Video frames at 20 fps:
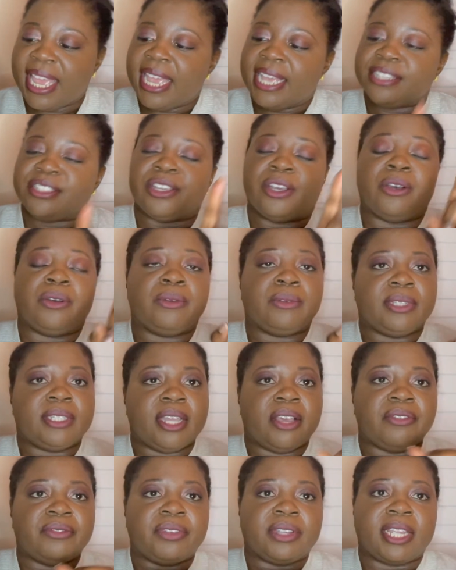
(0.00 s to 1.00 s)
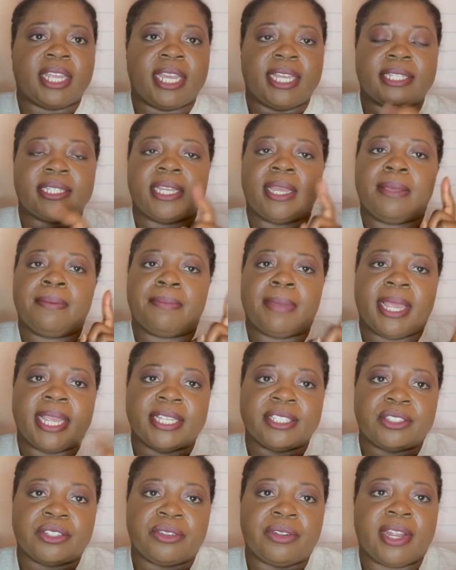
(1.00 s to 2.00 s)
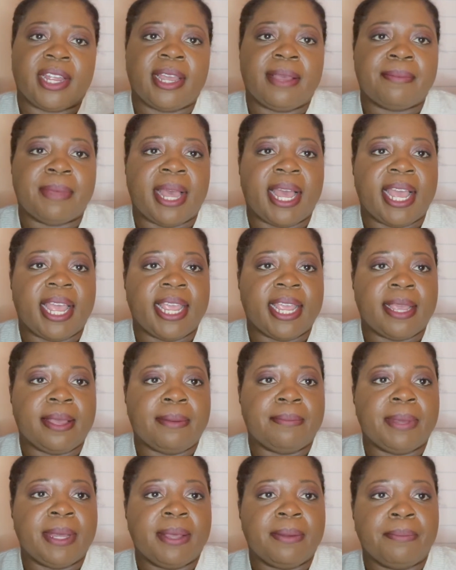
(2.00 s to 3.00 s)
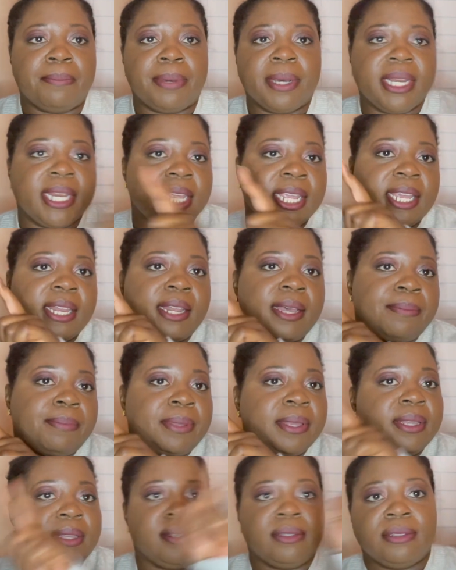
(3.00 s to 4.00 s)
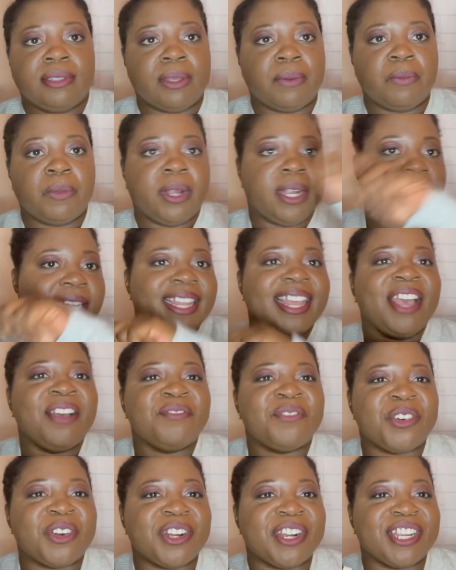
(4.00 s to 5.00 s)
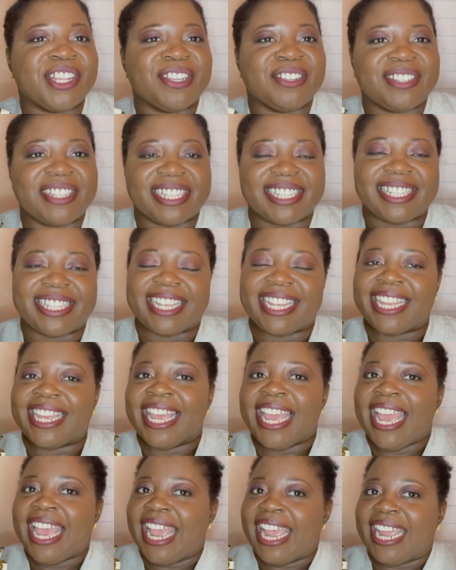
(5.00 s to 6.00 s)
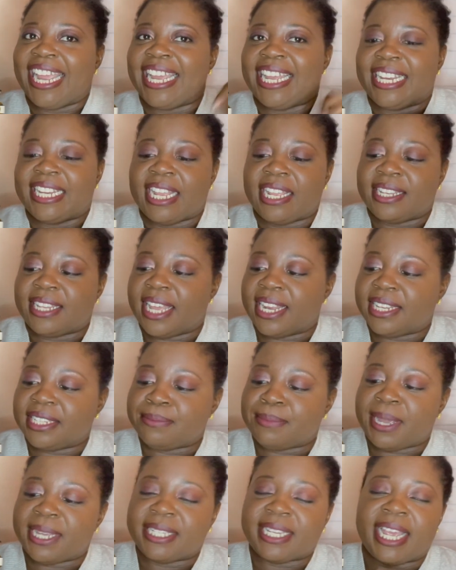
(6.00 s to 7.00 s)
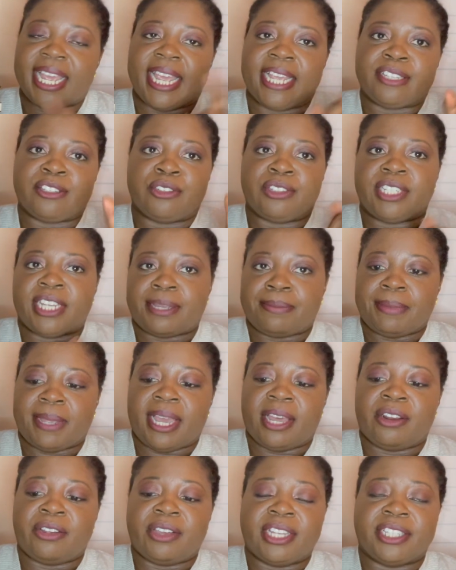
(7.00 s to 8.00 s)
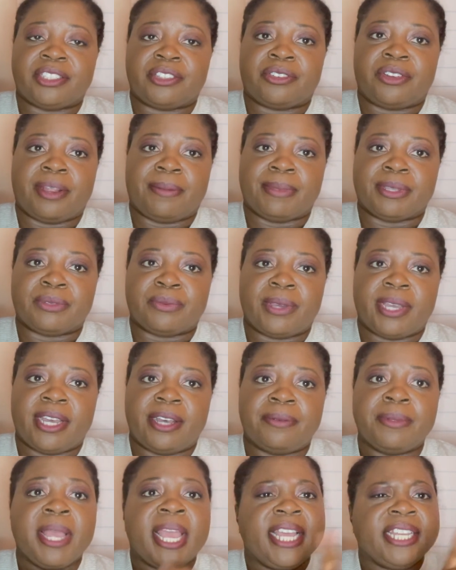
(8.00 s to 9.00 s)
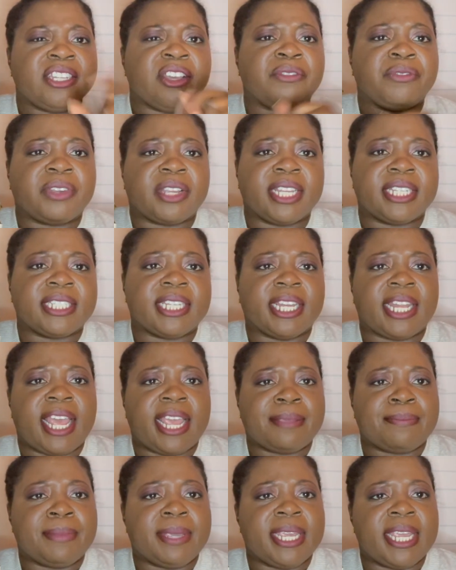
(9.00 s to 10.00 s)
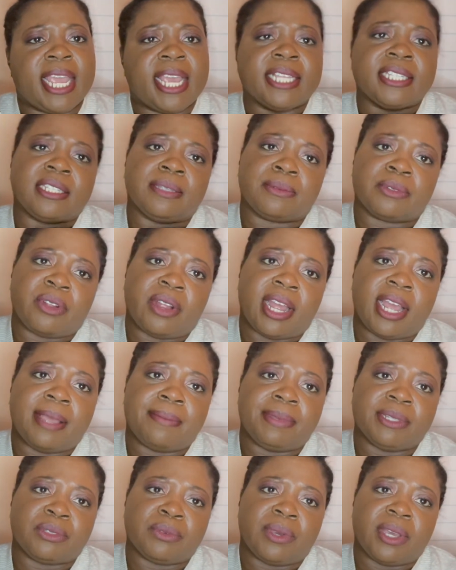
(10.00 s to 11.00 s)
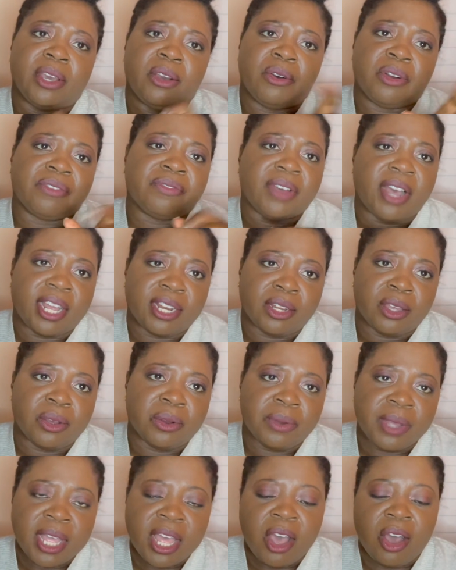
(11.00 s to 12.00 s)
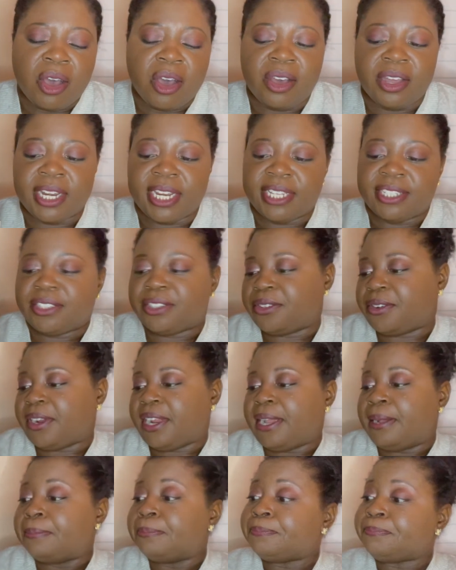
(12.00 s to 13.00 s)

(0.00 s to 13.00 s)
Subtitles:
So don't forget my Instagram. I am putting it up somewhere for you to see, and that is my tag, so check me out on Instagram as well. Don't forget to like me and subscribe as well, or follow on Instagram.